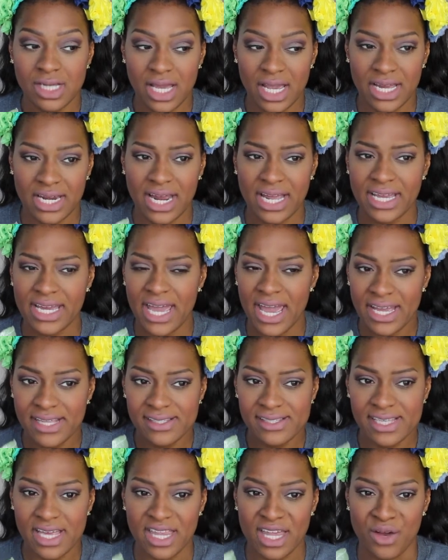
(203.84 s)
and I can
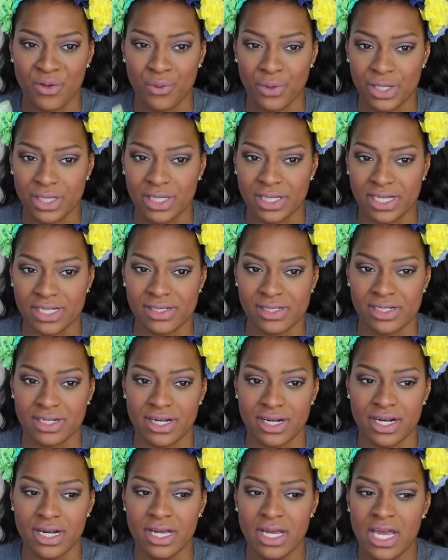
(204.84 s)
say that with
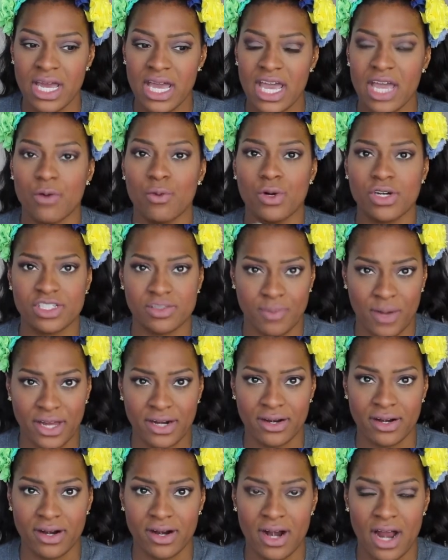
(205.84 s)
cleanser it worked
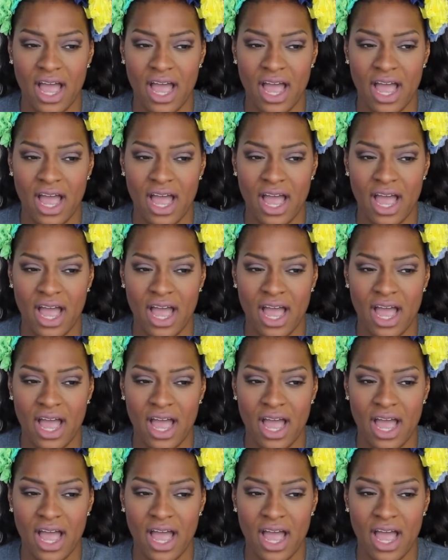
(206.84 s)
better.